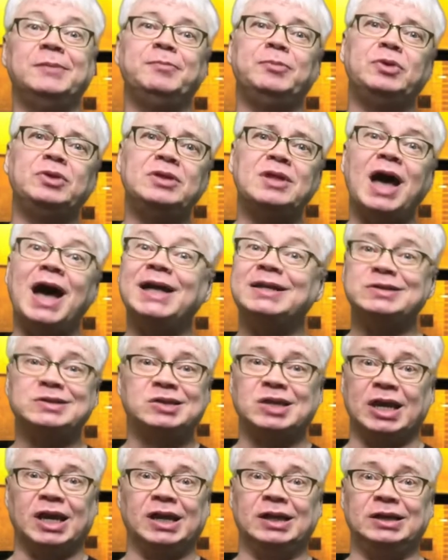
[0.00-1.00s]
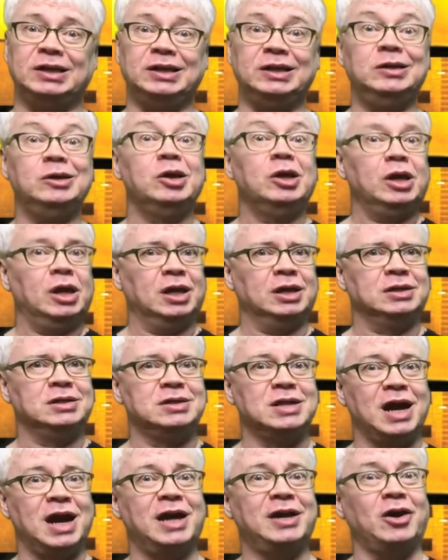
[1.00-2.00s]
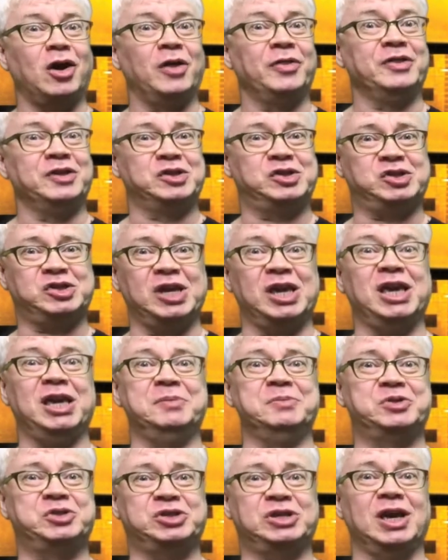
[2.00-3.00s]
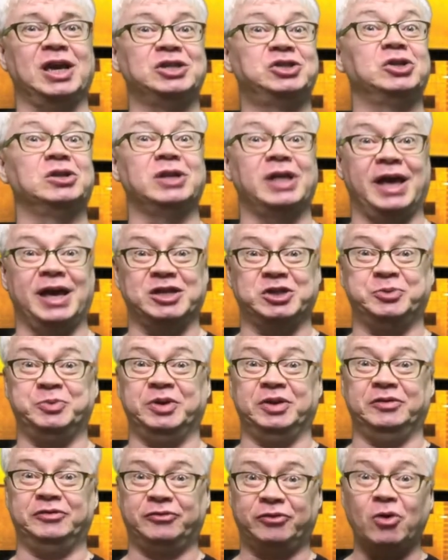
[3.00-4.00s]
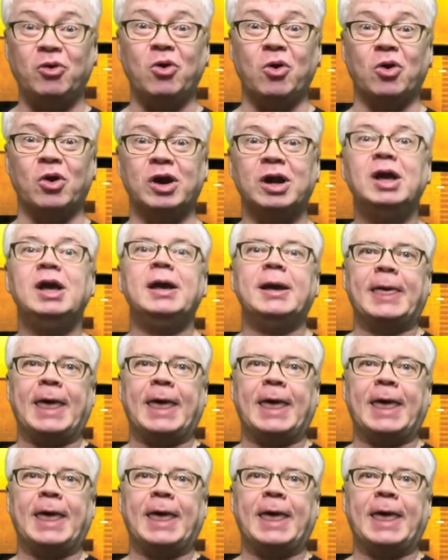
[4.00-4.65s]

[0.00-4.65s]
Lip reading: not daily and not on the same schedule as before.